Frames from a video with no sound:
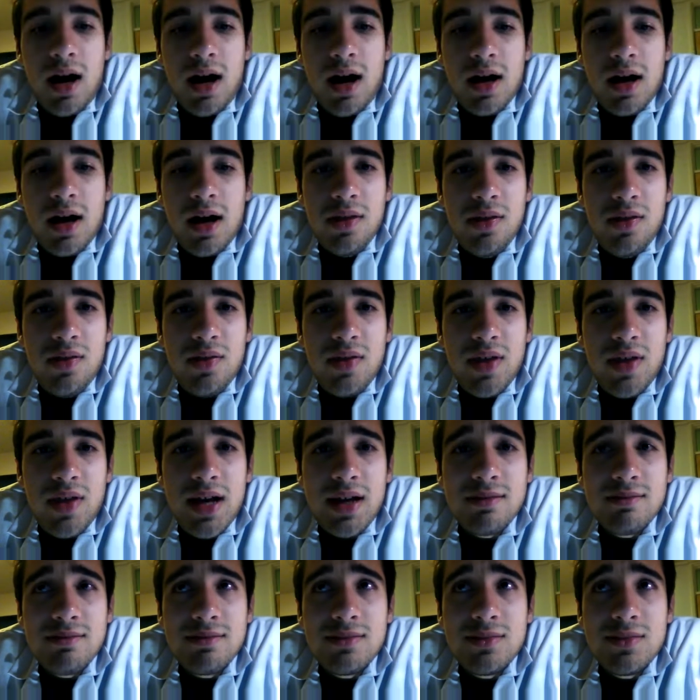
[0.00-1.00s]
Other than
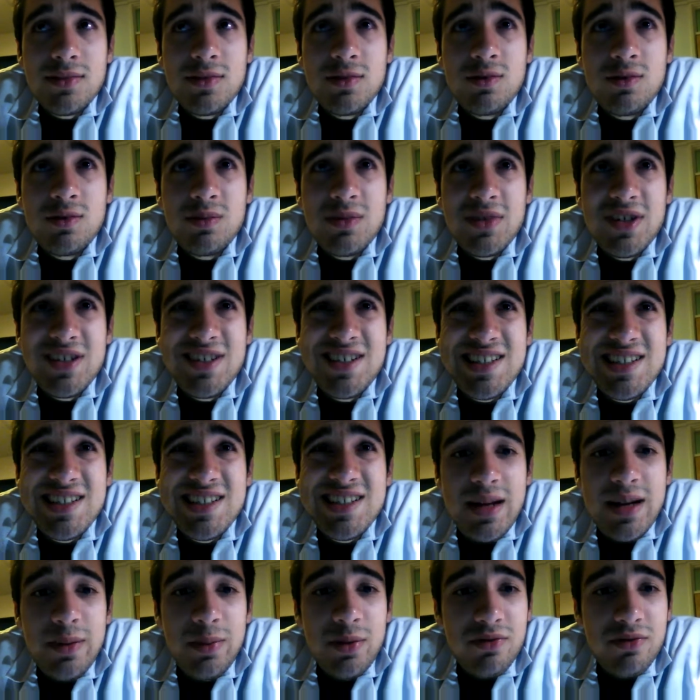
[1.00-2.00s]
that, not much has
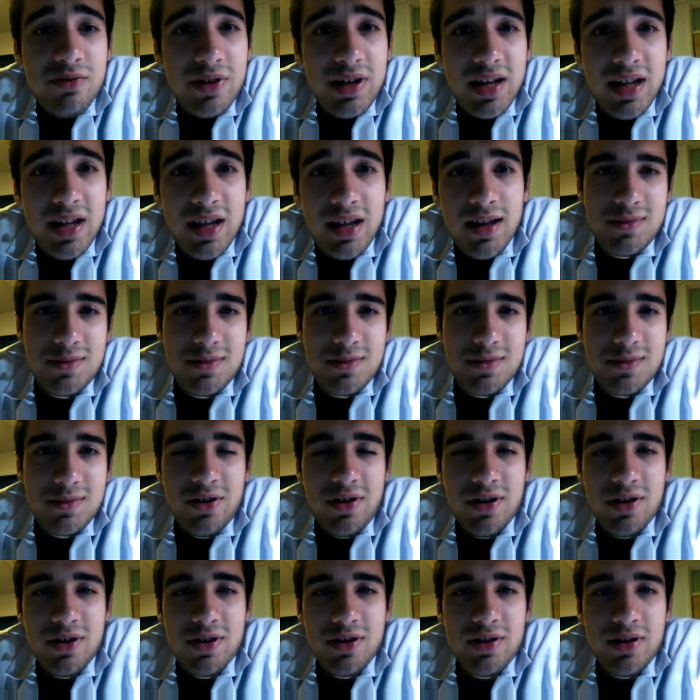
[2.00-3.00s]
happened really.
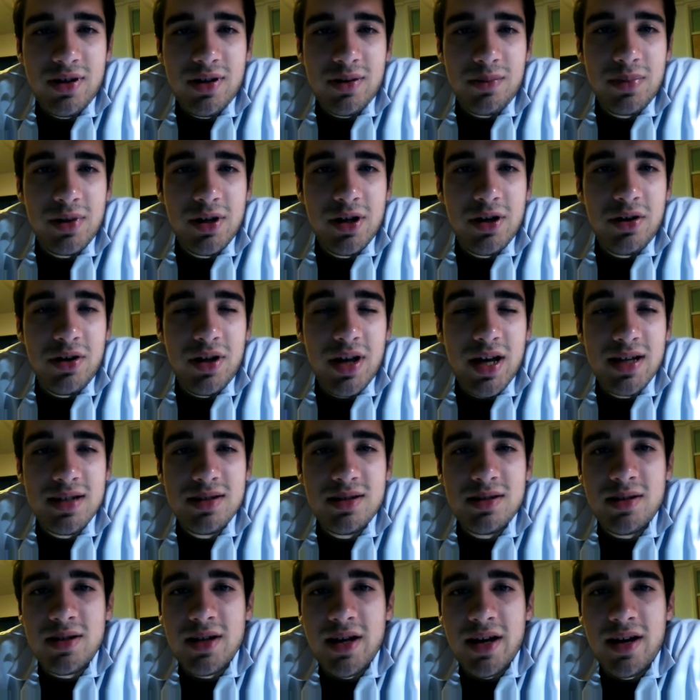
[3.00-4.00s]
Sorry I couldn't upload
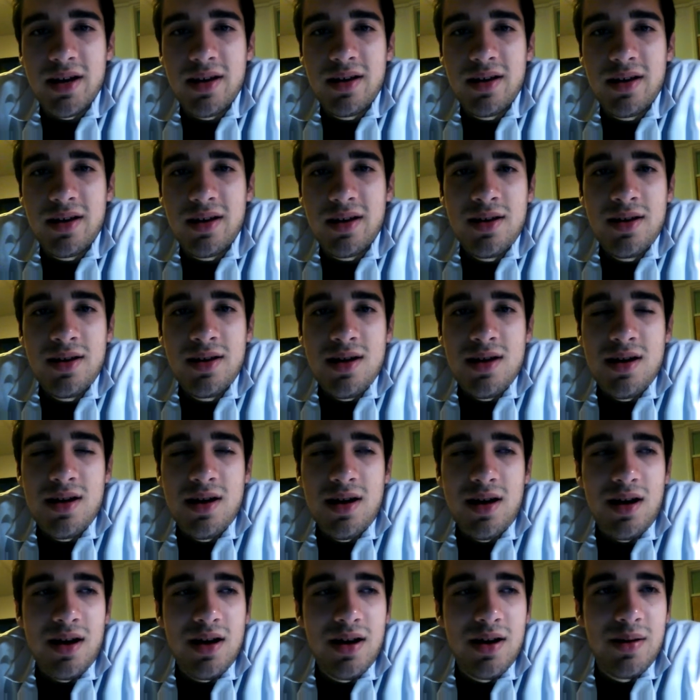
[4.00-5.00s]
yesterday,
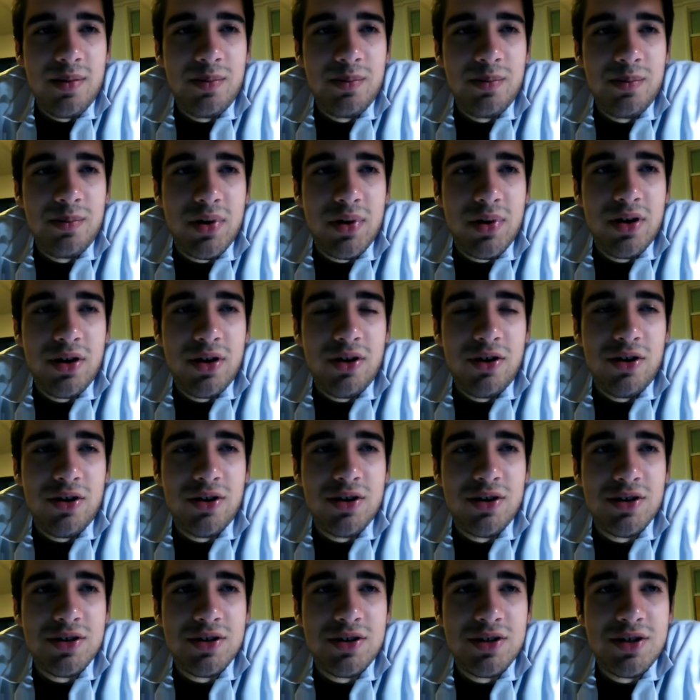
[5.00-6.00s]
um,
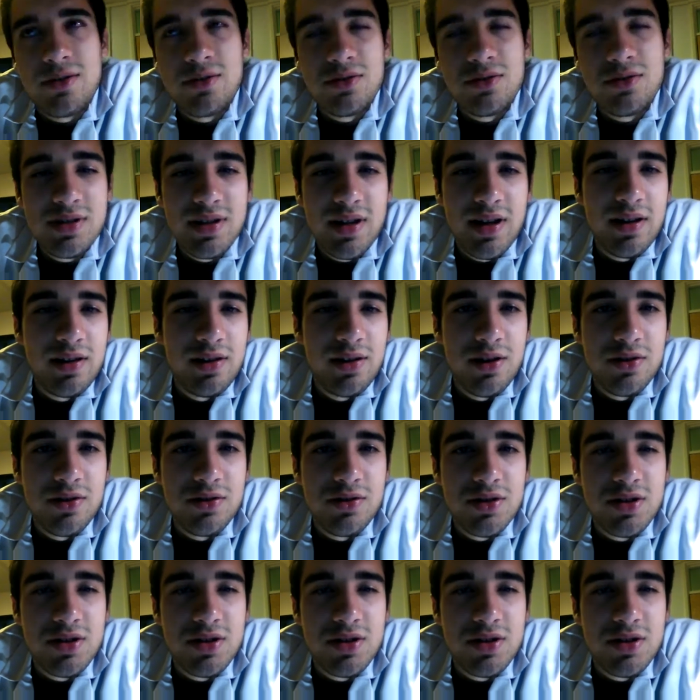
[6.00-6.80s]
because there was like loads of